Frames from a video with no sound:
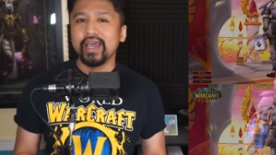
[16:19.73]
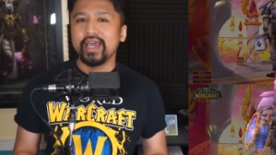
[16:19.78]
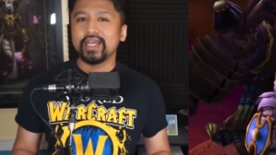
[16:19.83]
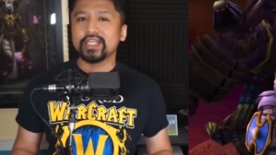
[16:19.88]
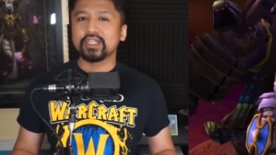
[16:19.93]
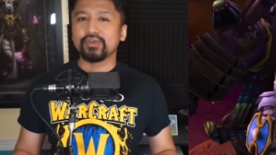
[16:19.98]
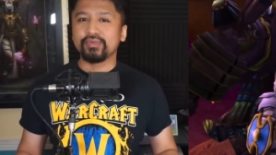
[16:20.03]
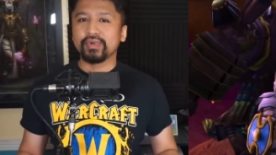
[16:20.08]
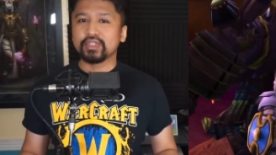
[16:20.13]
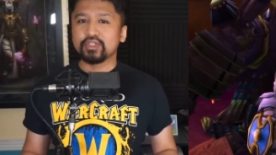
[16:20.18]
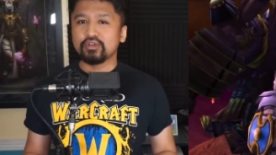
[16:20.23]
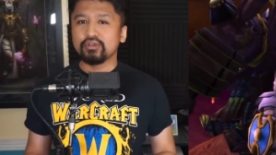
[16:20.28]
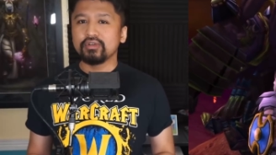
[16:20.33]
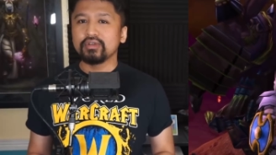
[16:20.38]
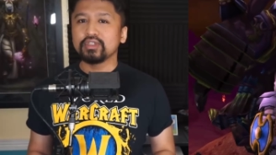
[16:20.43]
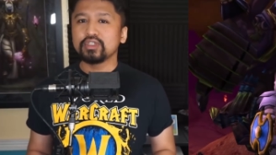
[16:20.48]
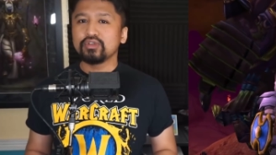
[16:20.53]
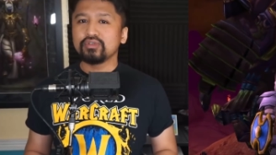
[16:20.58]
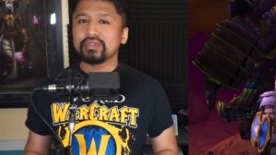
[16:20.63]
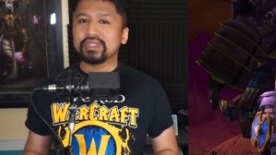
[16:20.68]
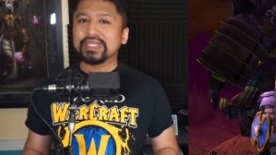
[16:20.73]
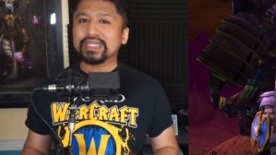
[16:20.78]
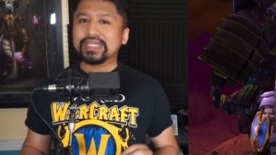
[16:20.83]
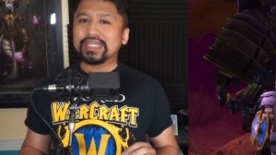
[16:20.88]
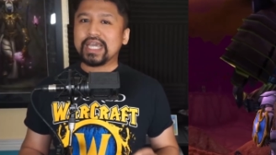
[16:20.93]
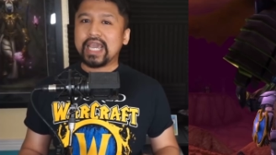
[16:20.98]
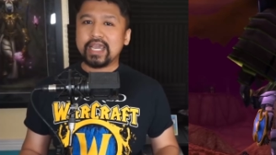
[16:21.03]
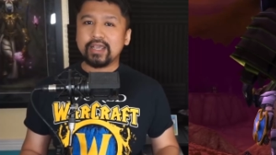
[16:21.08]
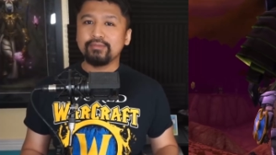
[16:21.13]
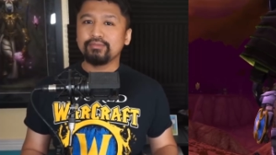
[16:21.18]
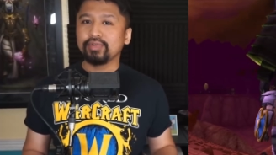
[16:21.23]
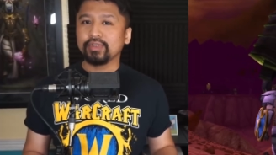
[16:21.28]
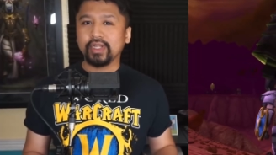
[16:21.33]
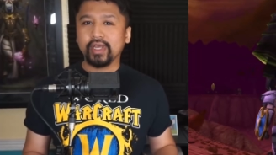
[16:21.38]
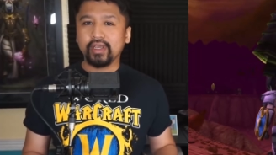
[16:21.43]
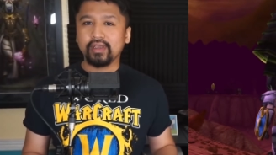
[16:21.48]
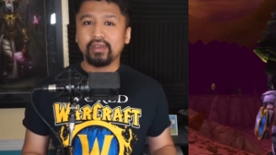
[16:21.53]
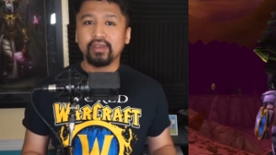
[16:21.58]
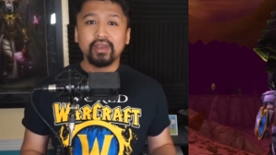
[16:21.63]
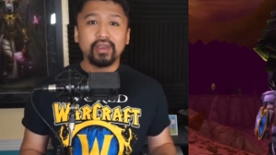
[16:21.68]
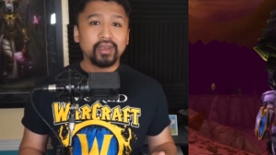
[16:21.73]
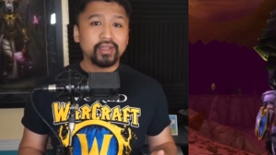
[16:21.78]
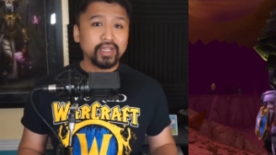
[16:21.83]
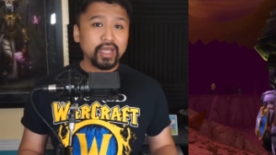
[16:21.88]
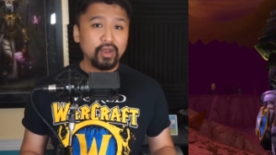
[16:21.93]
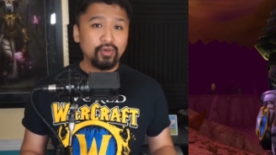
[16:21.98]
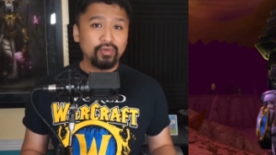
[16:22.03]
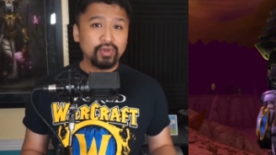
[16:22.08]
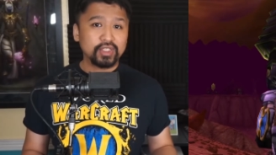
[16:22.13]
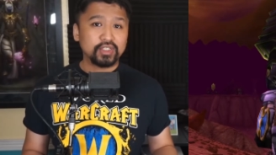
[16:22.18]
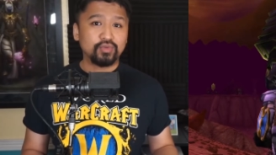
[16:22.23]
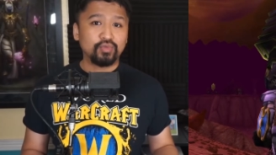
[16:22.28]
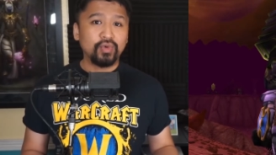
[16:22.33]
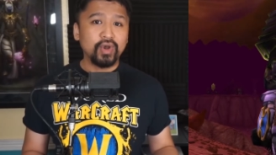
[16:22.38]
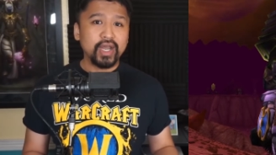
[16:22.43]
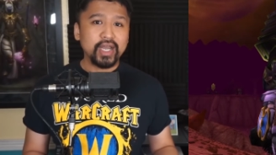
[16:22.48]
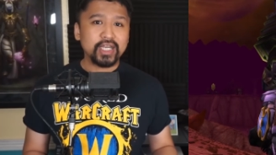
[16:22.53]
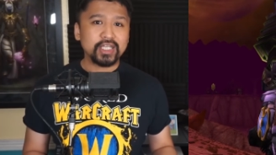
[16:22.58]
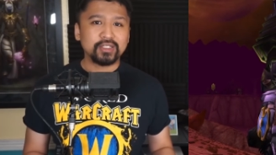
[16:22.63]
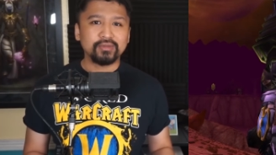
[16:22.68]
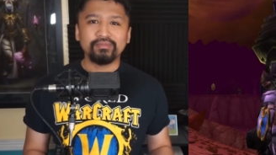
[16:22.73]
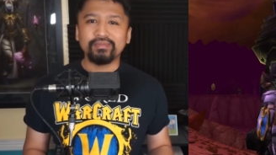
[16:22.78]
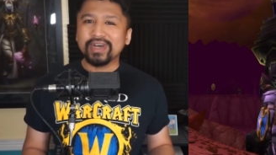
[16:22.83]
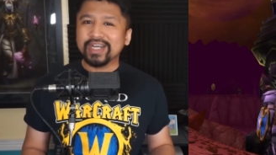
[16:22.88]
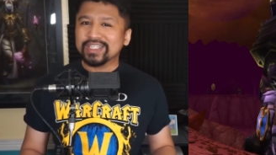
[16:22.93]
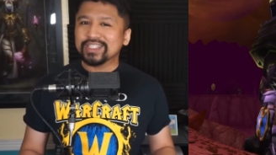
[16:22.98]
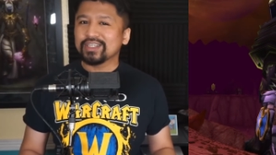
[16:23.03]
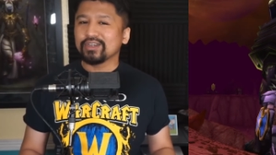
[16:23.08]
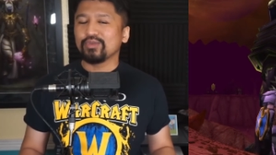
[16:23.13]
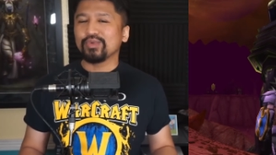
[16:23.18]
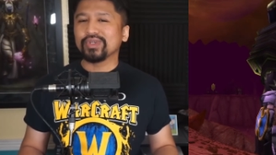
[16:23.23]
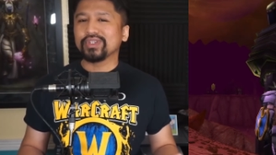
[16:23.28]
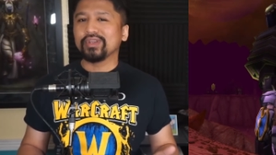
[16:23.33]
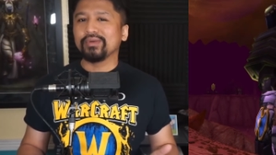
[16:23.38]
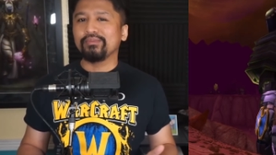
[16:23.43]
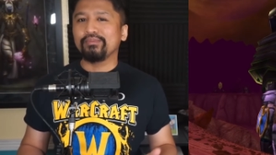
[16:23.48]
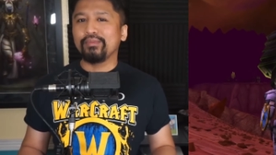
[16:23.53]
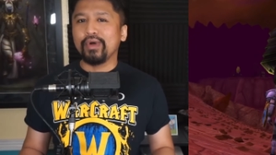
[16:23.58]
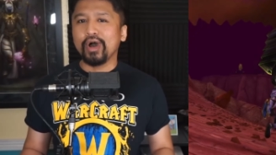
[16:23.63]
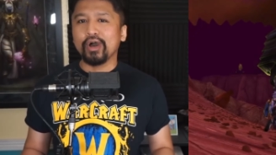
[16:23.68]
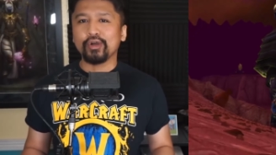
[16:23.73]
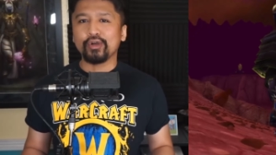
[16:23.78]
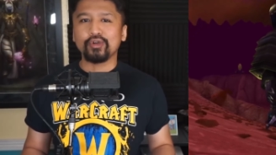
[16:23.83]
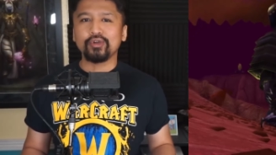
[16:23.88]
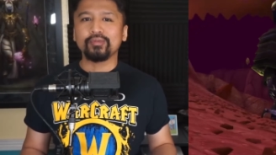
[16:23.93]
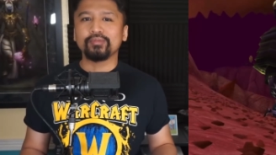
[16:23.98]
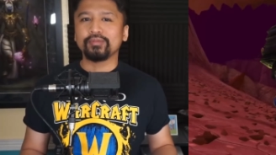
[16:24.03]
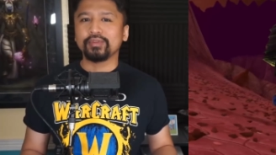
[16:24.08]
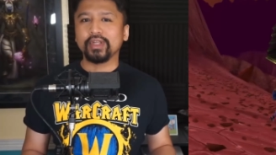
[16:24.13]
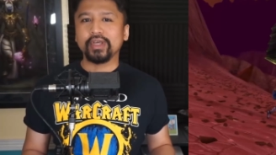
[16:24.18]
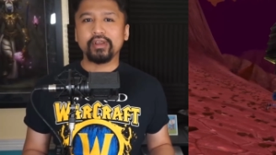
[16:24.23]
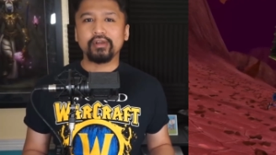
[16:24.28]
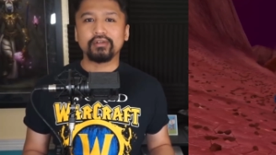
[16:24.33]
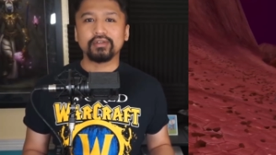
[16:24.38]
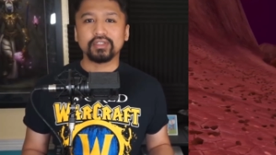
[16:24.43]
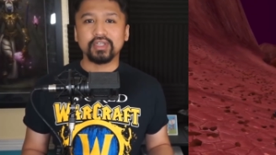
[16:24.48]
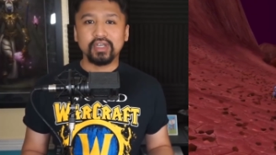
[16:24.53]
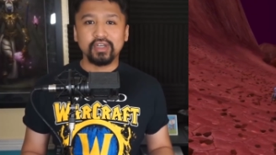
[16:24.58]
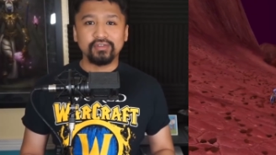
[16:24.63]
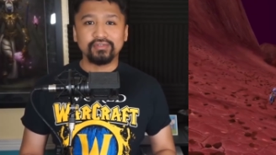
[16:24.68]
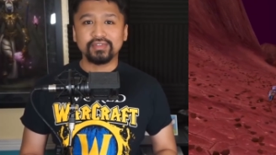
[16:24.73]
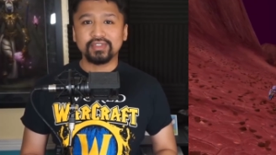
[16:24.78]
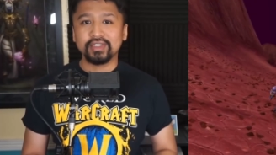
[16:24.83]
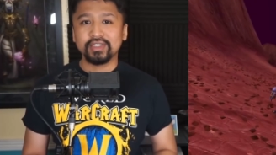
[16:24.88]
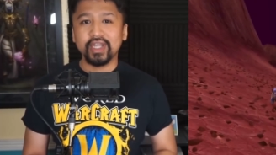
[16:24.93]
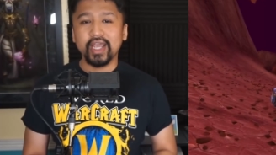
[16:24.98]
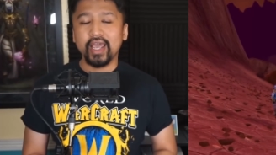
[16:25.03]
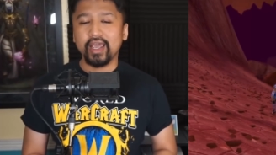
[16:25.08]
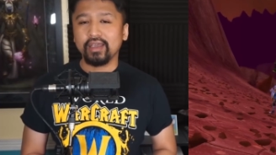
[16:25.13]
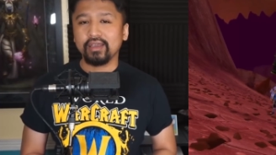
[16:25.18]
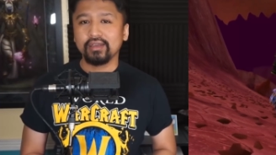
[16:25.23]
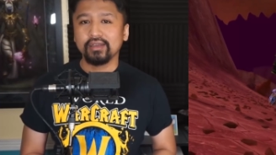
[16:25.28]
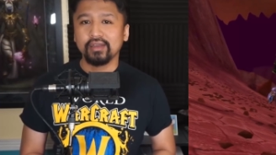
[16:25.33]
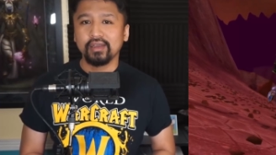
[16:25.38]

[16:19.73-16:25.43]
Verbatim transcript: is a return to the gameplay that once was, but with the modern players of today.